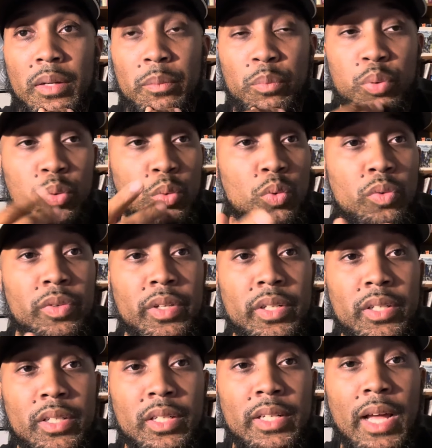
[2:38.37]
proving
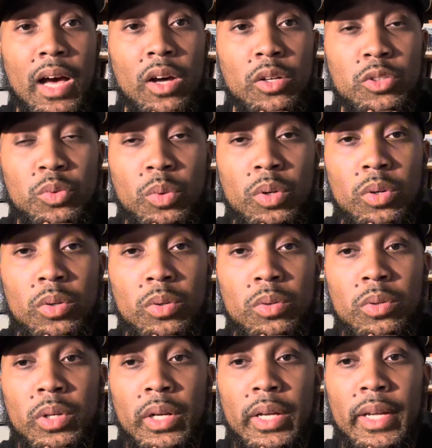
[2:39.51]
the doubters wrong
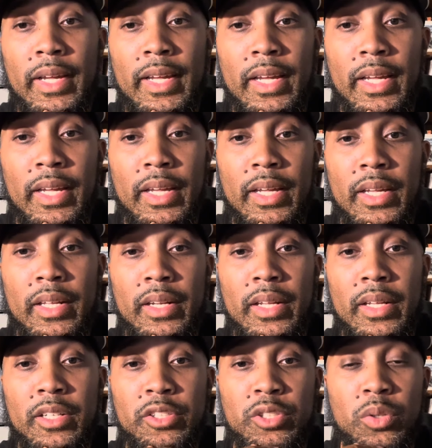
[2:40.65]
and,
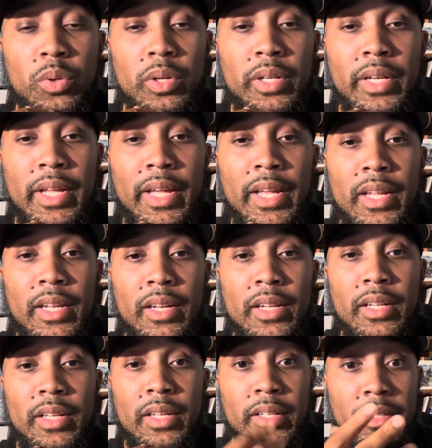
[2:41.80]
and showing that
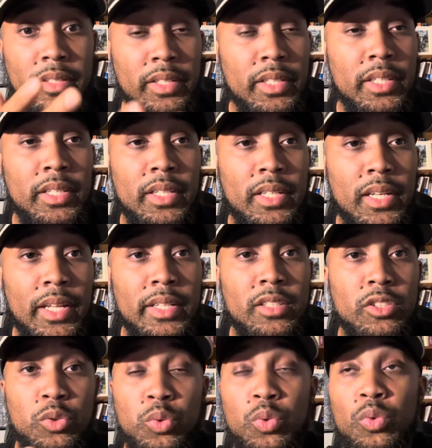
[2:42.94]
indeed, let the
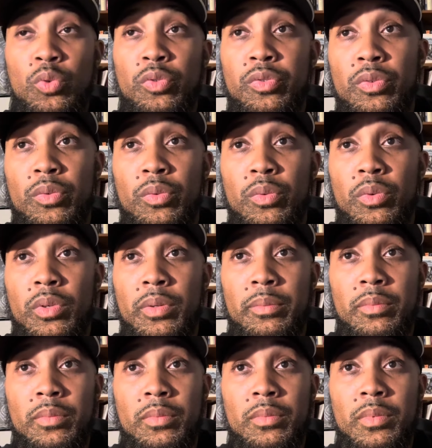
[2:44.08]
truth
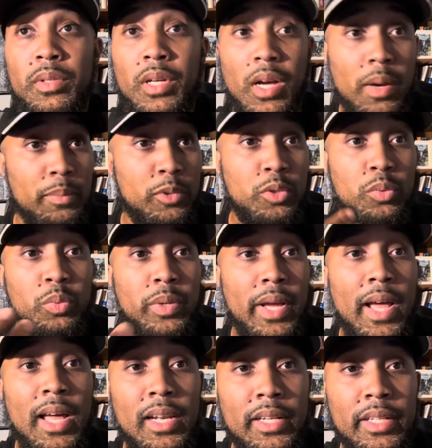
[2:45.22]
come to
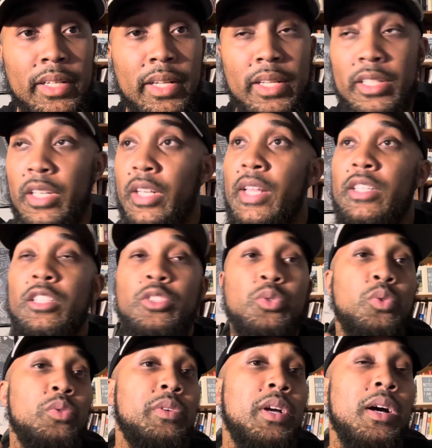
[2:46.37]
reality. They, they letting the
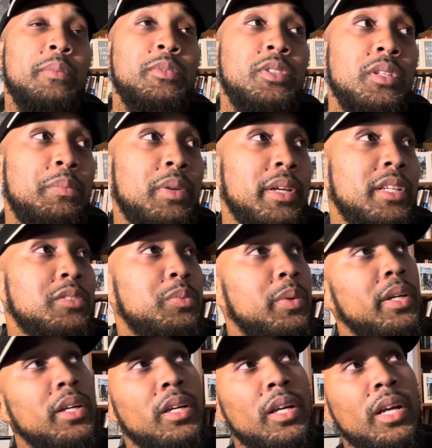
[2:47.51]
truth come to the place
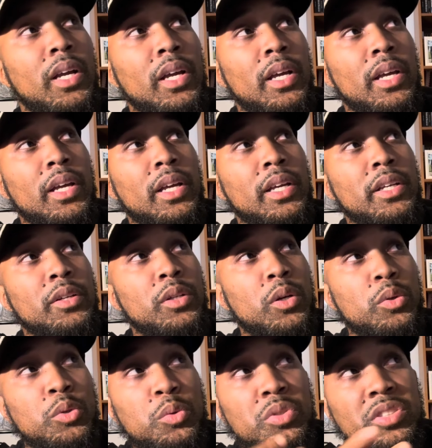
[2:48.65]
where, you know,
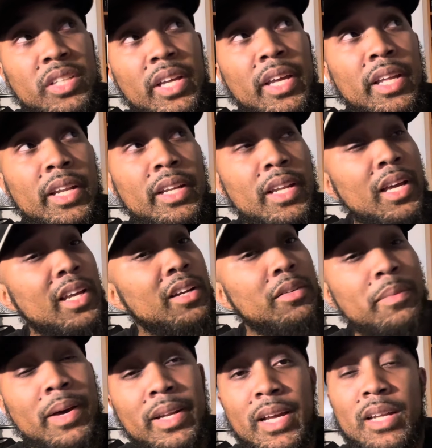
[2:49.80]
you said it. Now
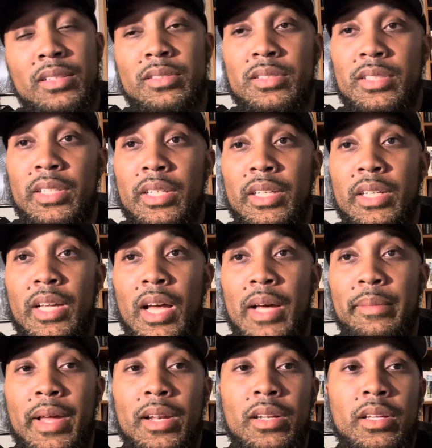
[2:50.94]
everybody got to see it. I'm
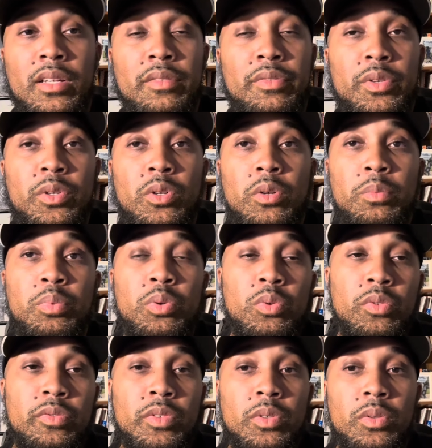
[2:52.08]
not looking for your
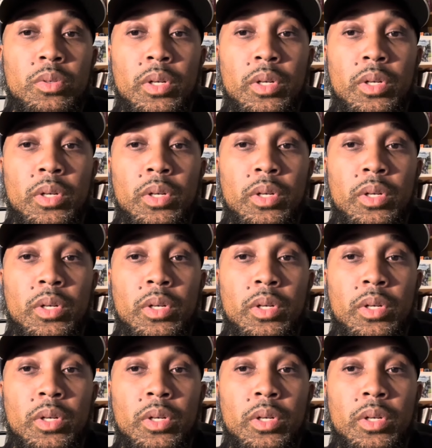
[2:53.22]
approval.